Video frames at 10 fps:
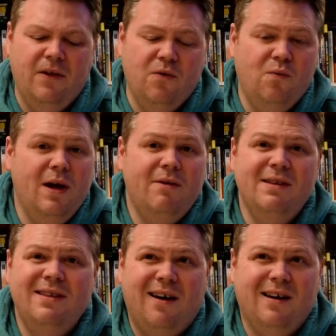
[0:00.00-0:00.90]
We're
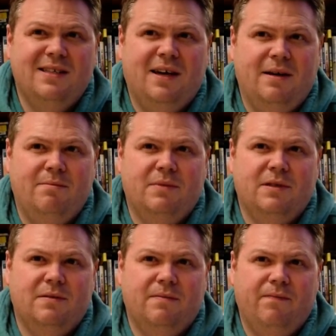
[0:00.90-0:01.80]
in dark
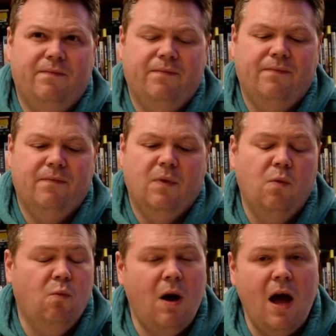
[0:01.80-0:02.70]
times.
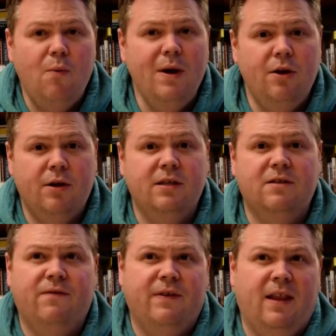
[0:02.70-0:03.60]
Where are we looking
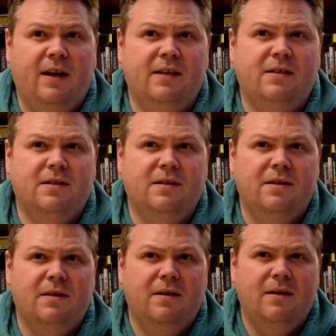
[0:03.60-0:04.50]
to for light?
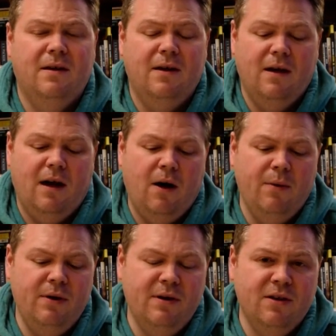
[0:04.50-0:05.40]
Are
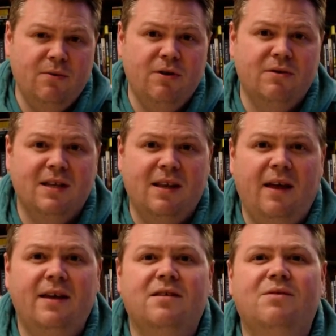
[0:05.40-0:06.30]
we looking to the one who is the
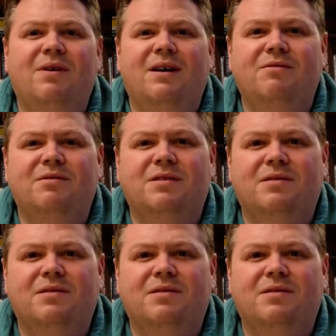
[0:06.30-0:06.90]
light of the world?